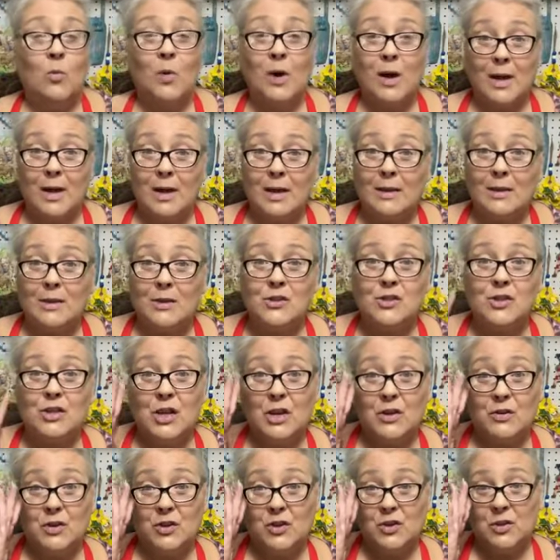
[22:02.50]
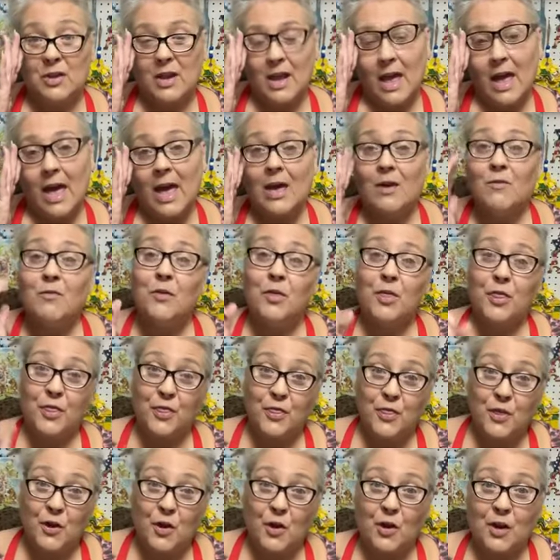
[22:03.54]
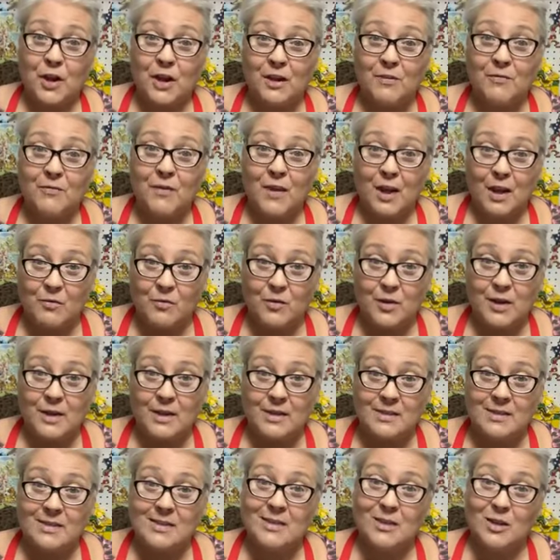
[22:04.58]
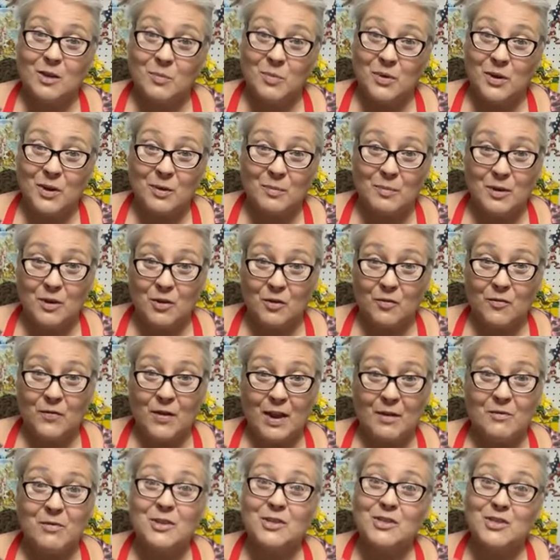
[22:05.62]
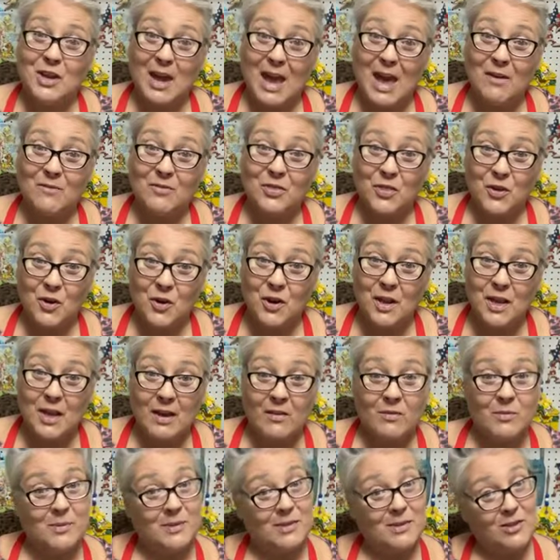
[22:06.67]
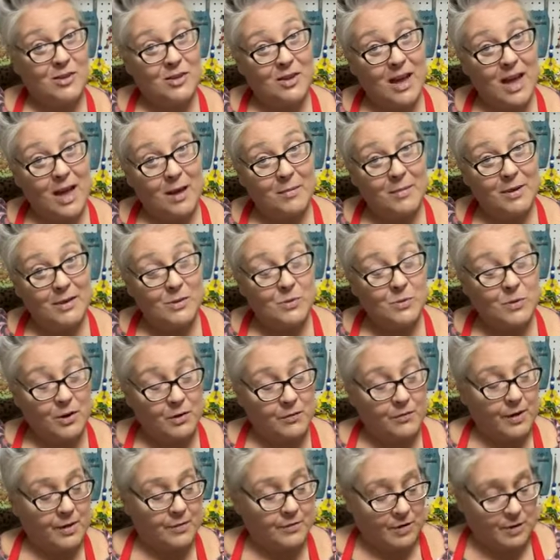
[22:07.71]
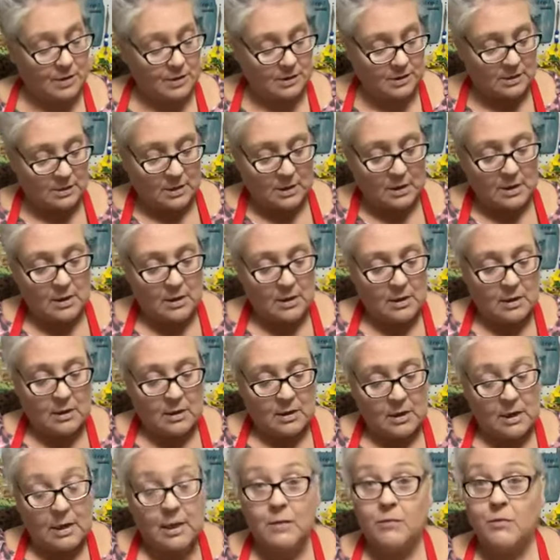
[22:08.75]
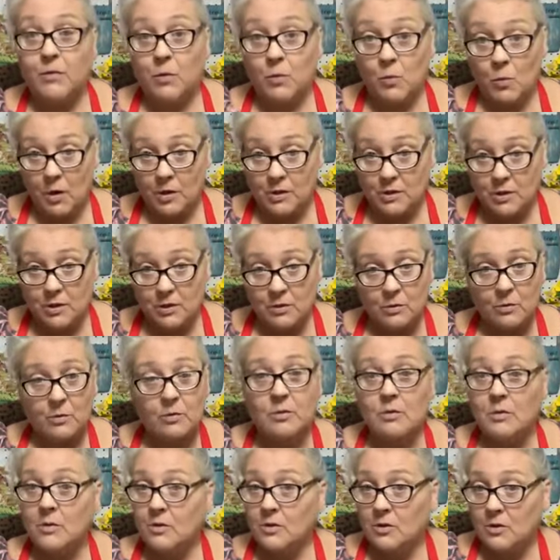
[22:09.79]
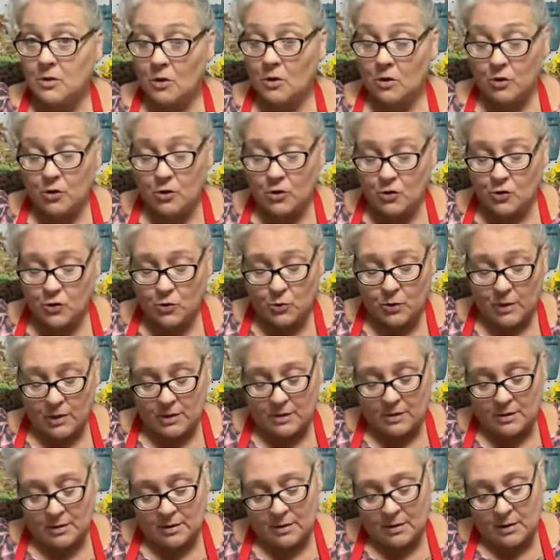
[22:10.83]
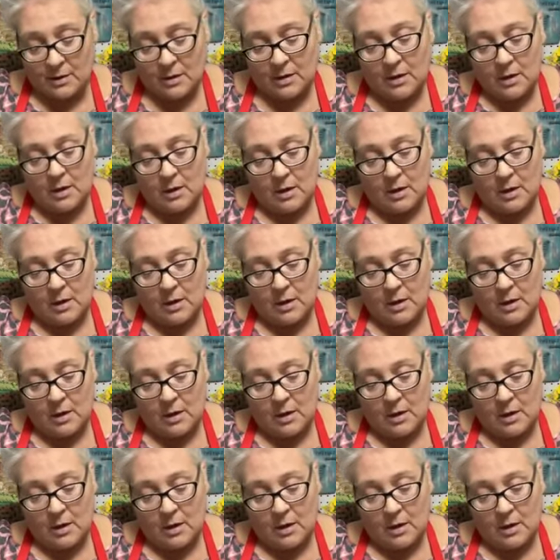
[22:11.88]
one, did you know that you can have 30 favorites? You can put them in your favorites. You can have 30 of them. So you can add me as one of your favorites if you want to. Totally your choice.